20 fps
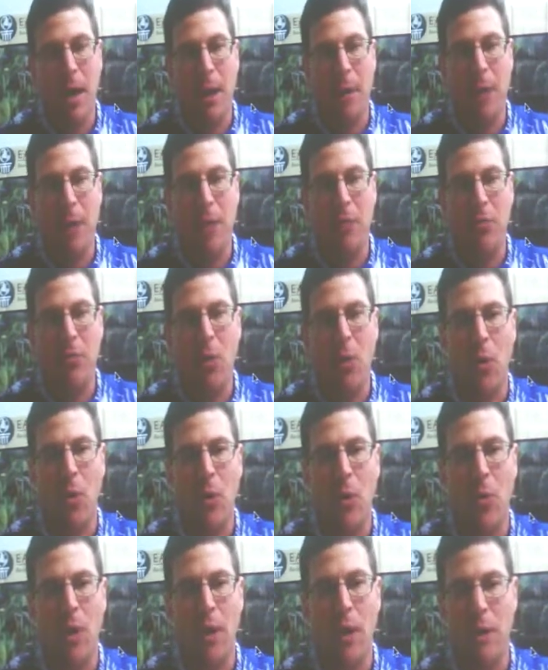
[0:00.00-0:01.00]
And
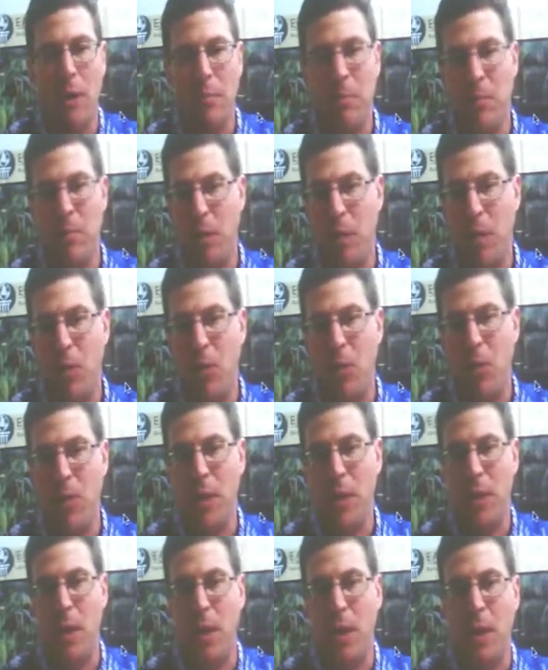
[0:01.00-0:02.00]
so,
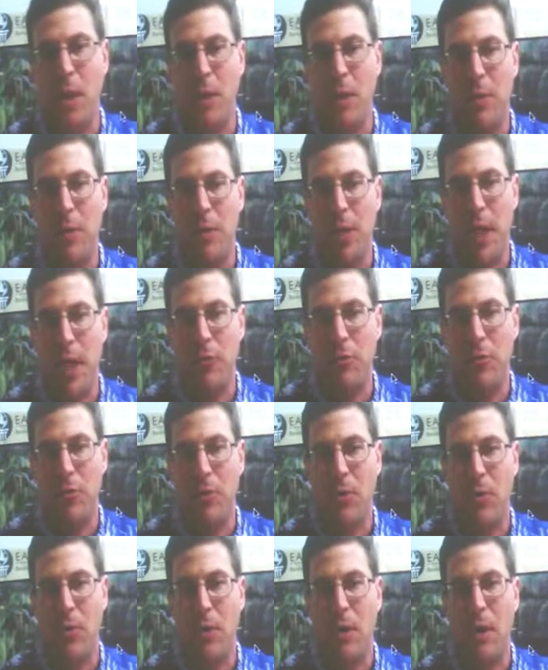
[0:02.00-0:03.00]
including the
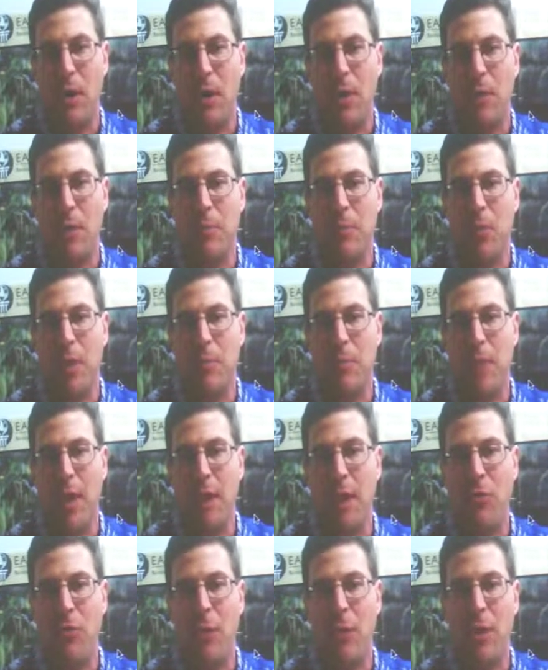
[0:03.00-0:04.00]
National Marine
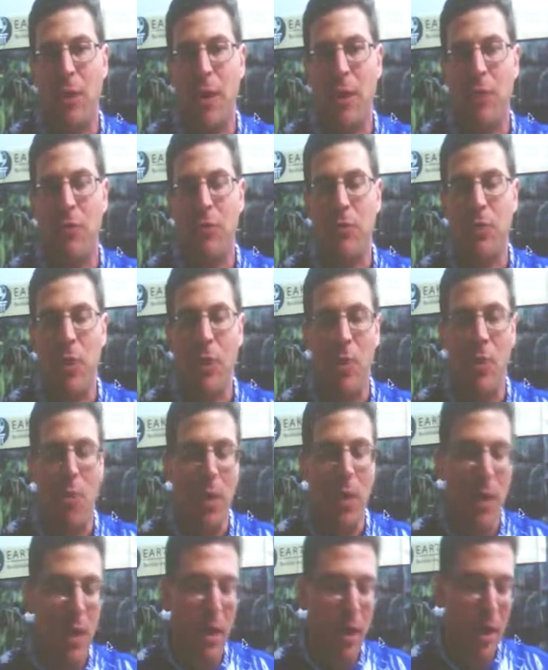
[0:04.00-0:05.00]
Sanctuary.
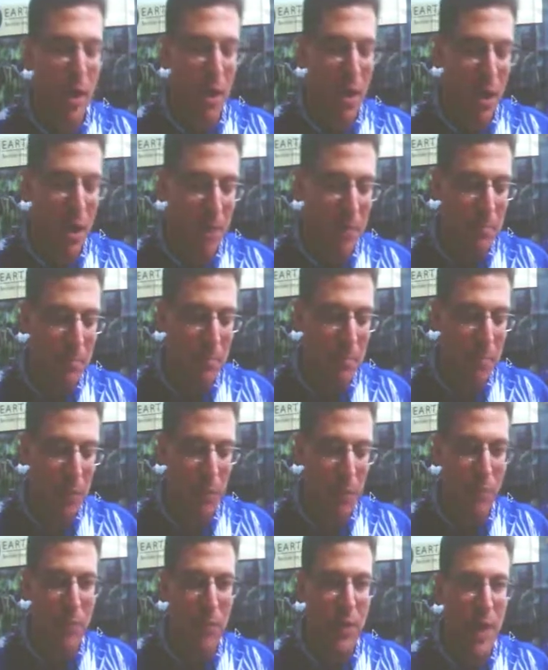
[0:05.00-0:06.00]
So,
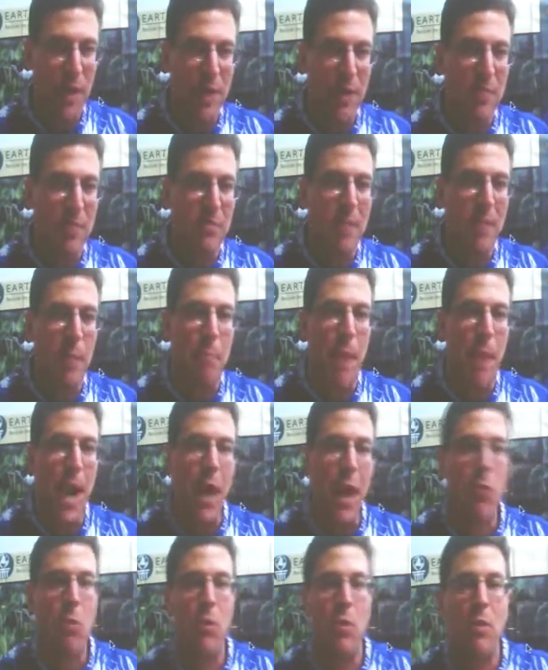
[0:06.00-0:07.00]
we've taken a step
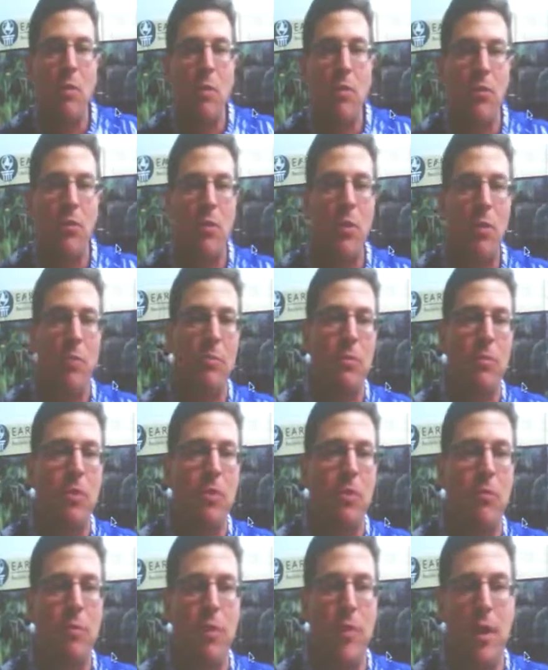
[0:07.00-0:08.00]
backwards in terms
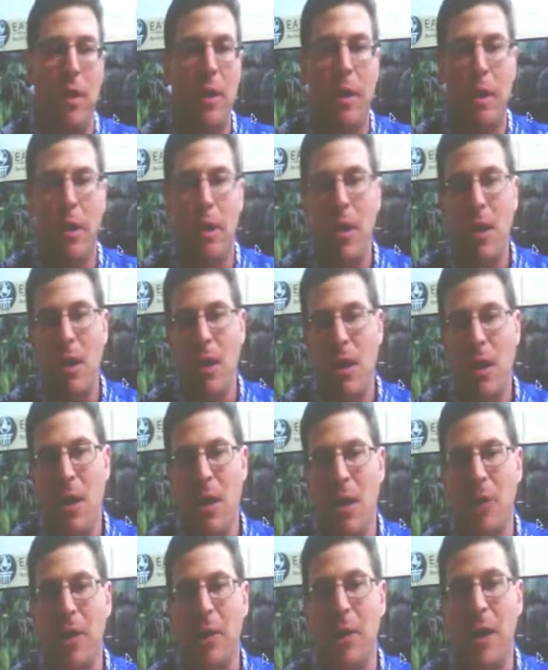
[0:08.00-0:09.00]
of the
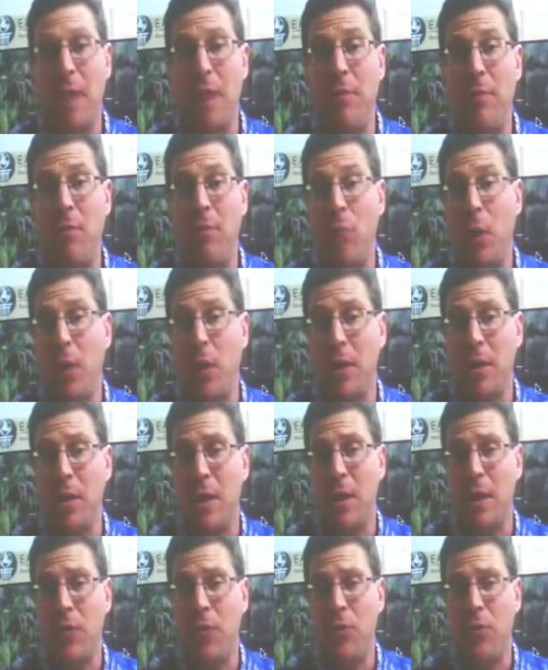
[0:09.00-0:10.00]
Navy's
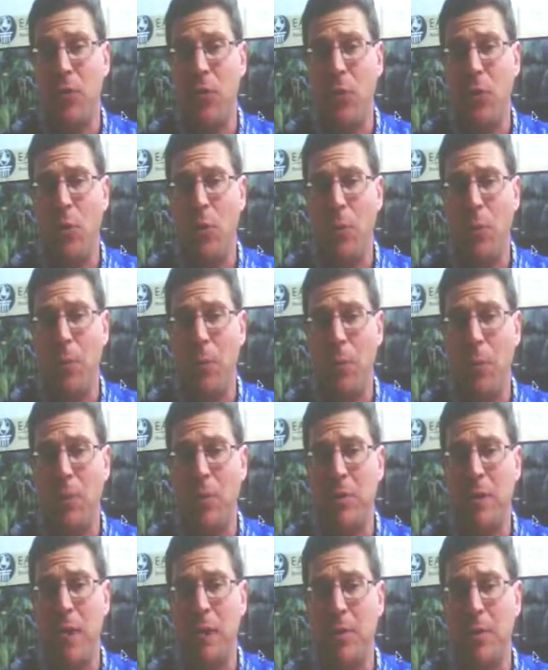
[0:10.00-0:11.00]
willingness to be
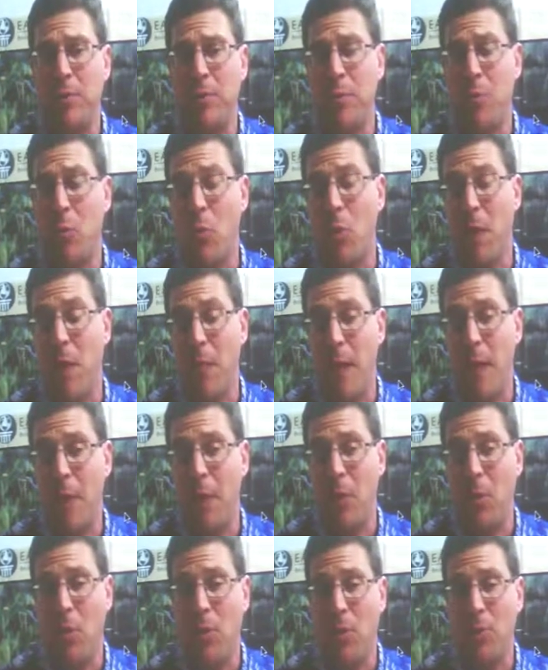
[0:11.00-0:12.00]
protective of marine
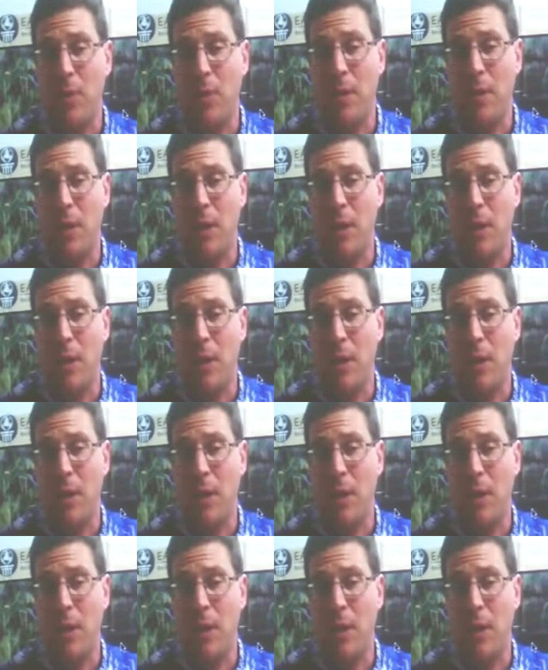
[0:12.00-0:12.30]
mammals, and